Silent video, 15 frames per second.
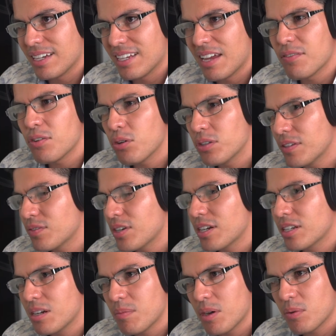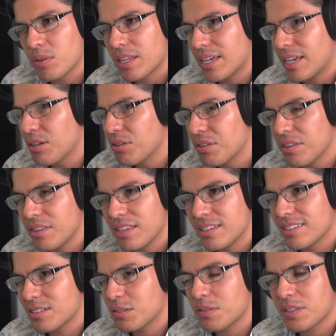And I know they've tried to come out with like healthy things
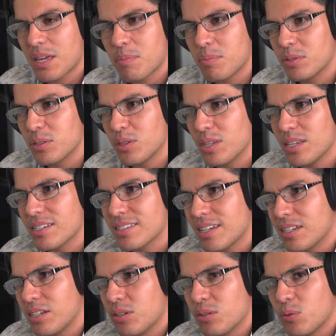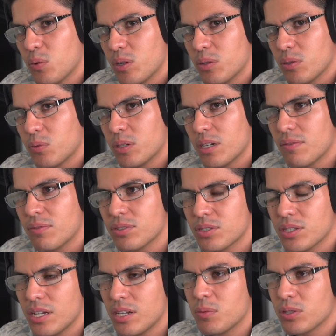and stuff like that, but the thing is like, whenever
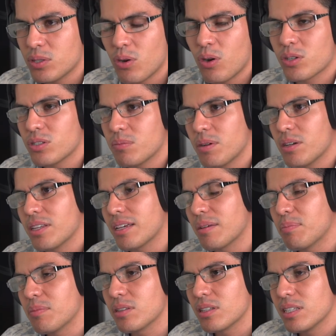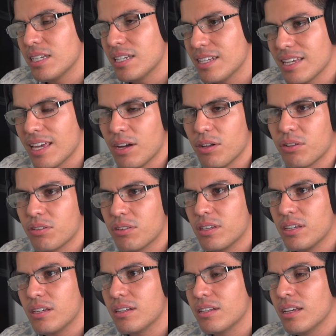anyone talks about like eating
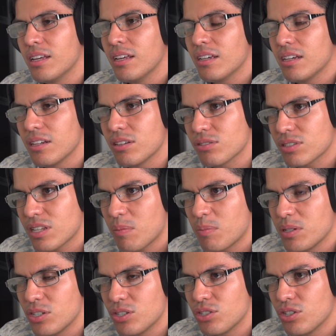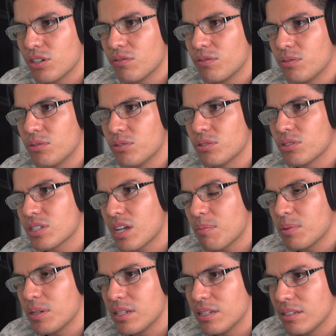healthy and, stop eating junk food or
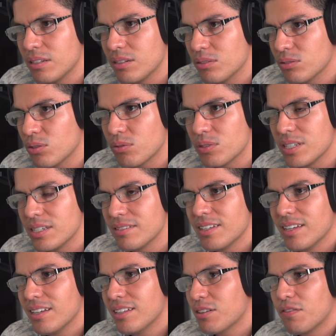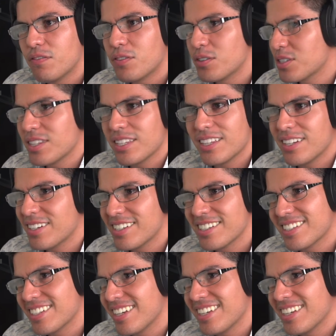stop eating, don't eat, the first thing they're going to say